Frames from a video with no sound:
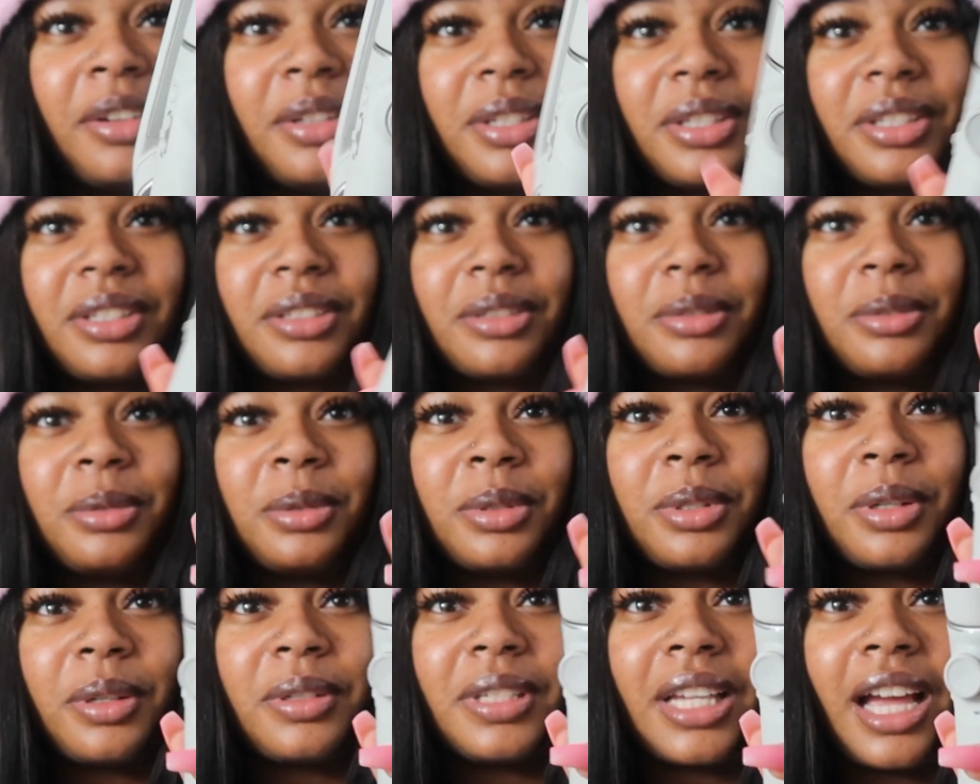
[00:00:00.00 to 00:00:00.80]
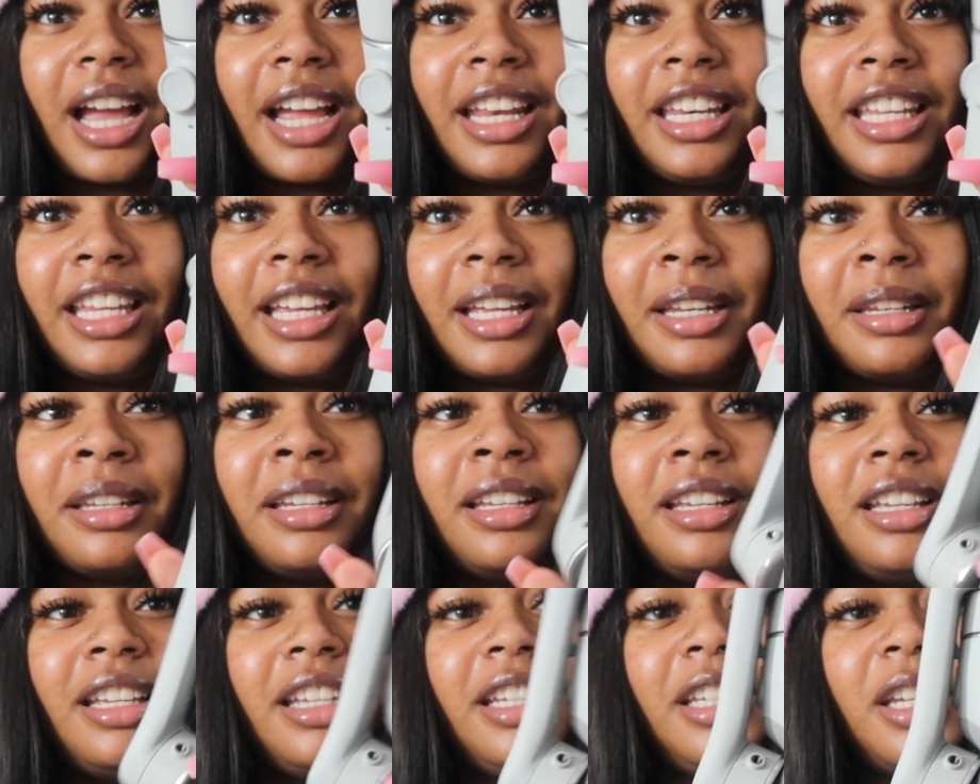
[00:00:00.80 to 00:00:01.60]
It's all so tiny,
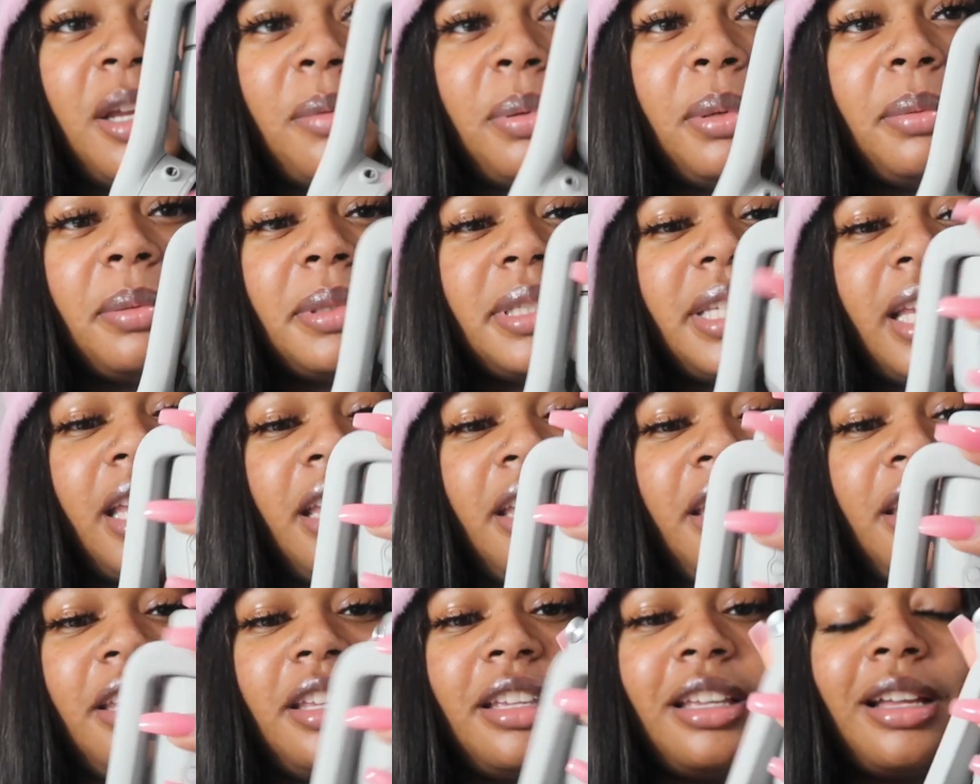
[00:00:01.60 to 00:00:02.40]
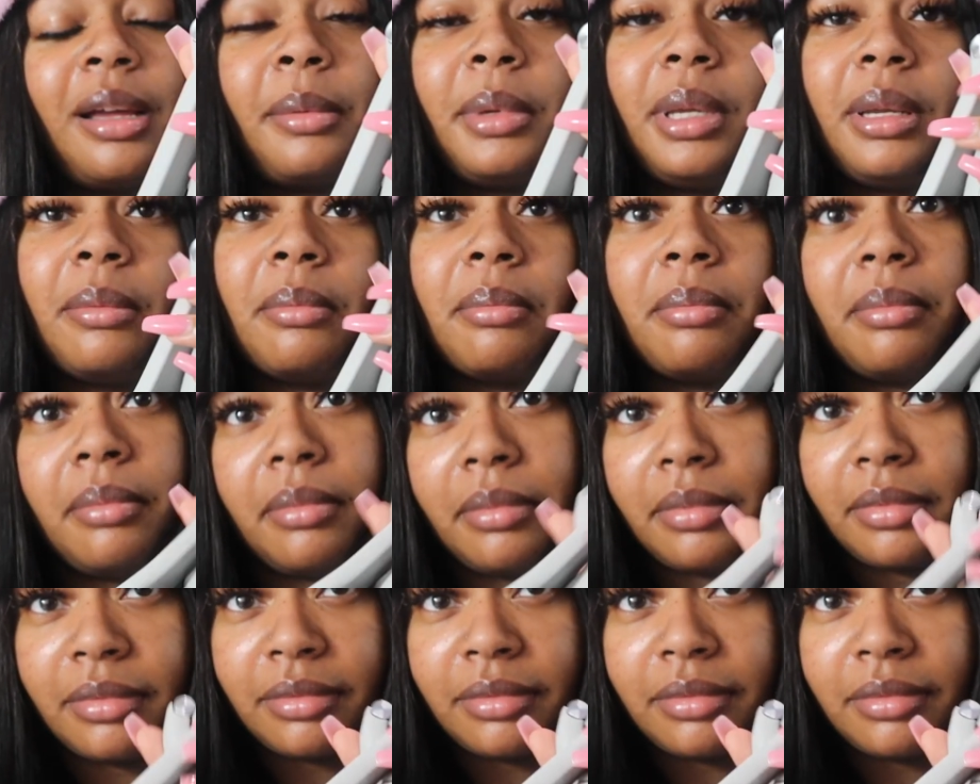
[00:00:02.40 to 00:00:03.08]
and you know, people say, I mean,